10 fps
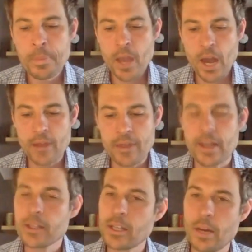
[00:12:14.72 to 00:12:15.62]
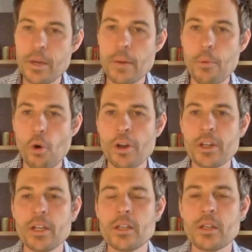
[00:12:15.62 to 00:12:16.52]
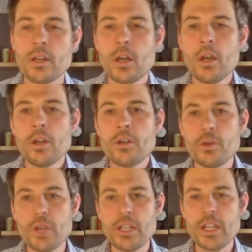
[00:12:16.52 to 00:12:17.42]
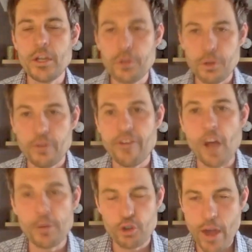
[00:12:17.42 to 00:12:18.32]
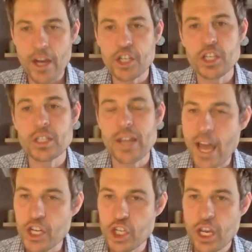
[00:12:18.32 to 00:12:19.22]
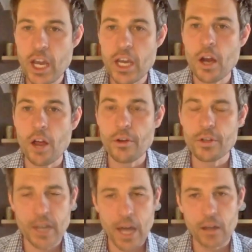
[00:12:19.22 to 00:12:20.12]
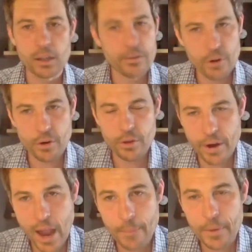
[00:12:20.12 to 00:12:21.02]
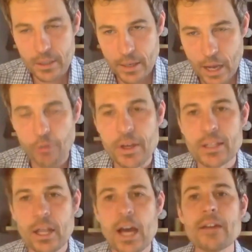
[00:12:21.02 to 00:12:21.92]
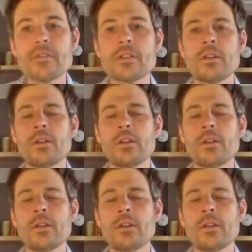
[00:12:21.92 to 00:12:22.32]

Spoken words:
And I think it's going to be important to continue to develop strategies to educate others on how to live their happiest and healthiest lives.